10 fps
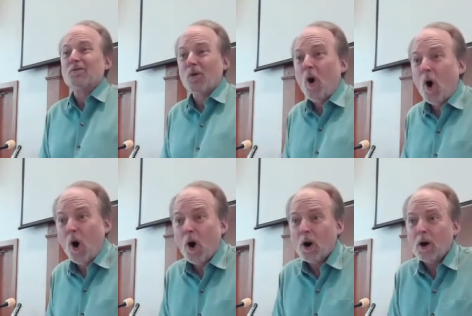
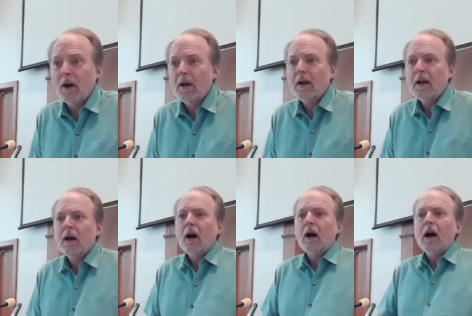wrong
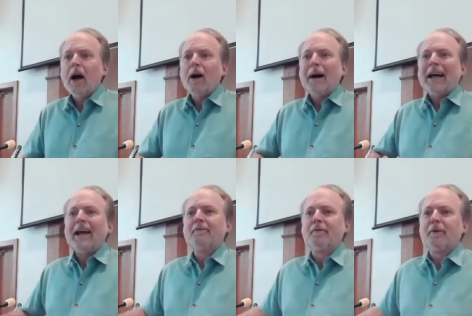about
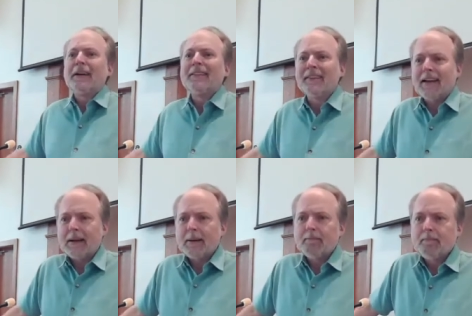everything.